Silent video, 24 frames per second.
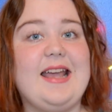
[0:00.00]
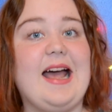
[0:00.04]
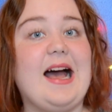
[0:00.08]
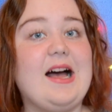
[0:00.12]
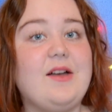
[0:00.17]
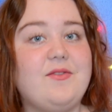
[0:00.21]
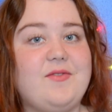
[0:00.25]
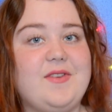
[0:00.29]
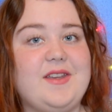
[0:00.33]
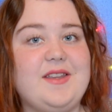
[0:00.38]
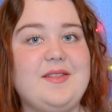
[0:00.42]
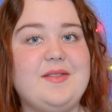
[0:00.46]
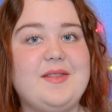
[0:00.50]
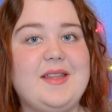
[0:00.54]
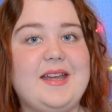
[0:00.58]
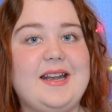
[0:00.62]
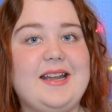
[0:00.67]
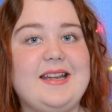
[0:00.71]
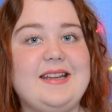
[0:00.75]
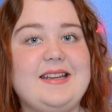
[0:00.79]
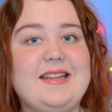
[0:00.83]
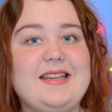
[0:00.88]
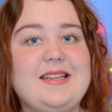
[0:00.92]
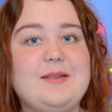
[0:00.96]
caffeine that
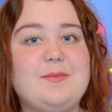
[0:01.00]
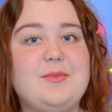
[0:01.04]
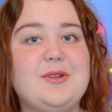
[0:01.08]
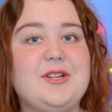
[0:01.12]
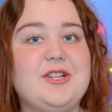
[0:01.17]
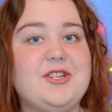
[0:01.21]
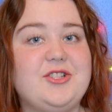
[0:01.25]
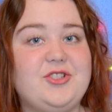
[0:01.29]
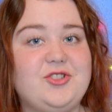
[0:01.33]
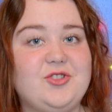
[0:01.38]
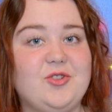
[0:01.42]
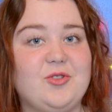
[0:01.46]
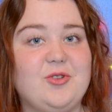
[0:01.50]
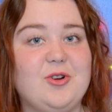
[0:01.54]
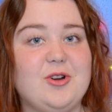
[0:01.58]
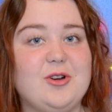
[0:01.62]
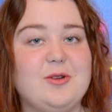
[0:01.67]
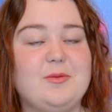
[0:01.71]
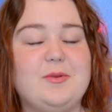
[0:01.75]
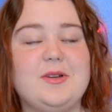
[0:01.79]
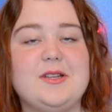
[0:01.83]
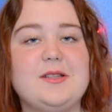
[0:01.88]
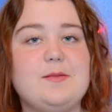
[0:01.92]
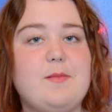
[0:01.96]
I need, but it's
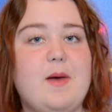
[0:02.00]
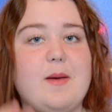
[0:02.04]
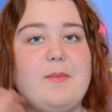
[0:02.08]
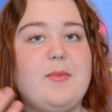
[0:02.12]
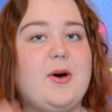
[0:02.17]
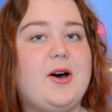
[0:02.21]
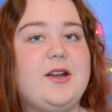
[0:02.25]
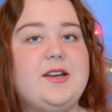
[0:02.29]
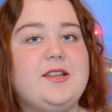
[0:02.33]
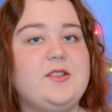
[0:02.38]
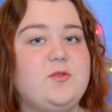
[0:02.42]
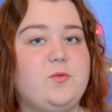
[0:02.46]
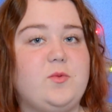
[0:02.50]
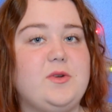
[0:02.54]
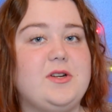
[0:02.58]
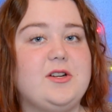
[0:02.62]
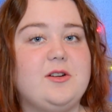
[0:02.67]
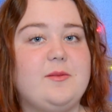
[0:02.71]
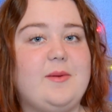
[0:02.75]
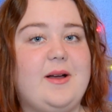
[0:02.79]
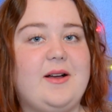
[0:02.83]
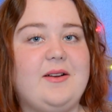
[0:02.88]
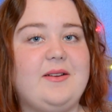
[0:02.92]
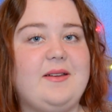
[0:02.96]
sugar, because my body's
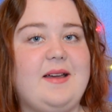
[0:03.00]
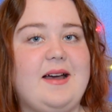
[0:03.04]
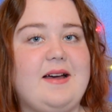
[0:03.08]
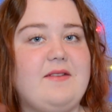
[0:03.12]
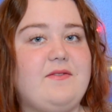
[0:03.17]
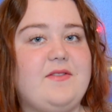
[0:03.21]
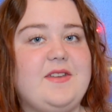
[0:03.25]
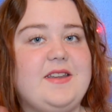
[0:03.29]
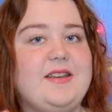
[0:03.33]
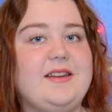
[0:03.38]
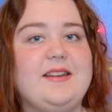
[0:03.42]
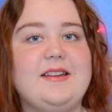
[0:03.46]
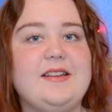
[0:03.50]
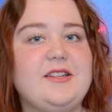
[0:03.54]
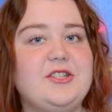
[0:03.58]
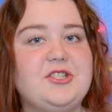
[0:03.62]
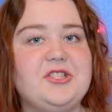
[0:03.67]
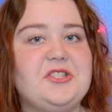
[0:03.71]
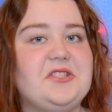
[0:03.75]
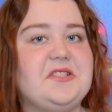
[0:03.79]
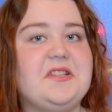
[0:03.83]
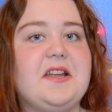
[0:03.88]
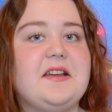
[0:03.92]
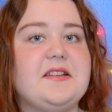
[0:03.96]
weird about caffeine and it
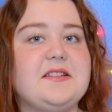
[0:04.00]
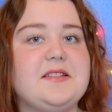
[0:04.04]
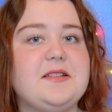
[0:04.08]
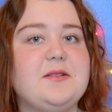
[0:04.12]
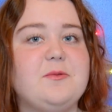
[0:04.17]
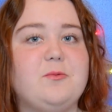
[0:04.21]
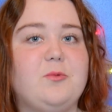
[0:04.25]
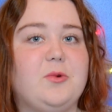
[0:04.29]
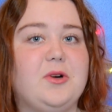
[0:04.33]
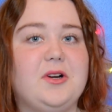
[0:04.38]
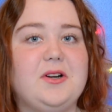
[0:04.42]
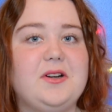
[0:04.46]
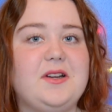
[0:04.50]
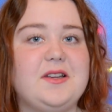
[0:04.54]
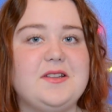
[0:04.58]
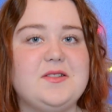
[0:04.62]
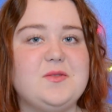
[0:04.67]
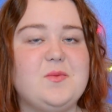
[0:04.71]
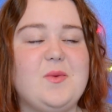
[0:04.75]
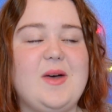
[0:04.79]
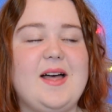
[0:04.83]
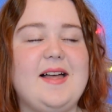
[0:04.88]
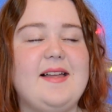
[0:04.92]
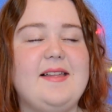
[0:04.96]
just doesn't work
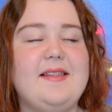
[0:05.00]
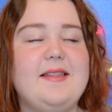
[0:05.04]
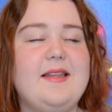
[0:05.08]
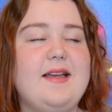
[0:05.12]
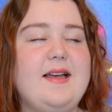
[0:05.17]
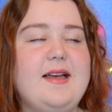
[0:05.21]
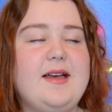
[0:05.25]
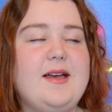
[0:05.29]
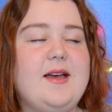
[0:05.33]
as well,